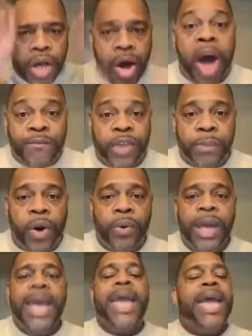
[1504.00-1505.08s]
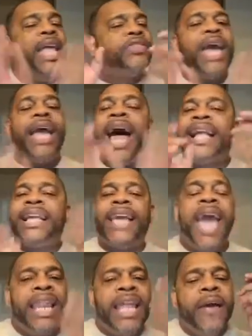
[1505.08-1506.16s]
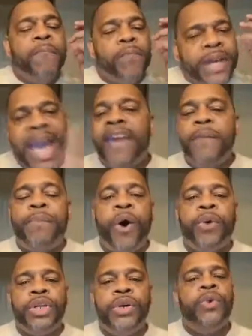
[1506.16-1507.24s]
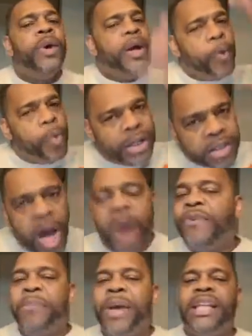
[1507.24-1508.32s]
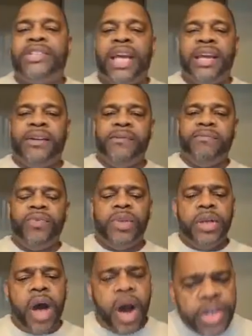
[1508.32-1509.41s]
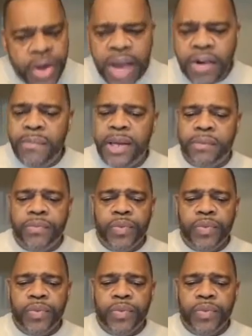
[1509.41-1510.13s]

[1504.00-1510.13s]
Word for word: comfortable. He said, I can't catapult you with comfortability. Are you hearing me?